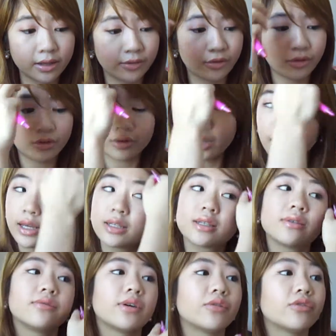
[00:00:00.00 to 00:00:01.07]
If you guys
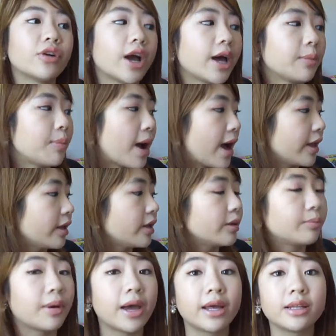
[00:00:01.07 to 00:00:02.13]
have ever had Pilot
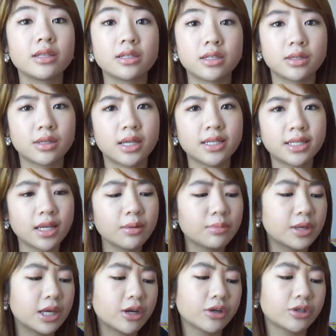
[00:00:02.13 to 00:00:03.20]
pens, they sell them
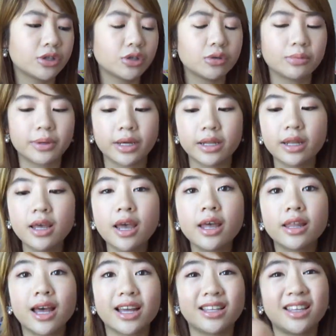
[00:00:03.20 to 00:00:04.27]
here too, but
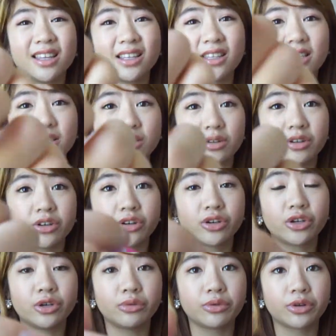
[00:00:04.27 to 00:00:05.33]
I think these are
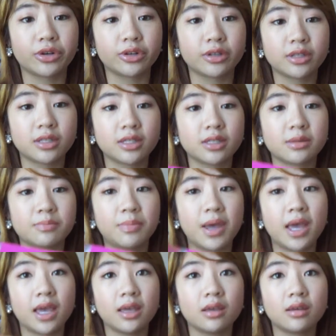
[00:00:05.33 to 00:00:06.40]
cuter. This is
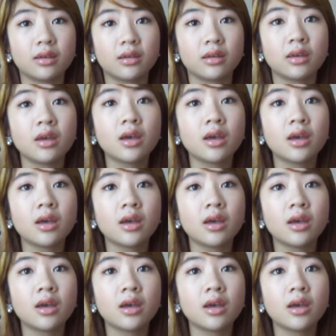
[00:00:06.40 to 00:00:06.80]
pink.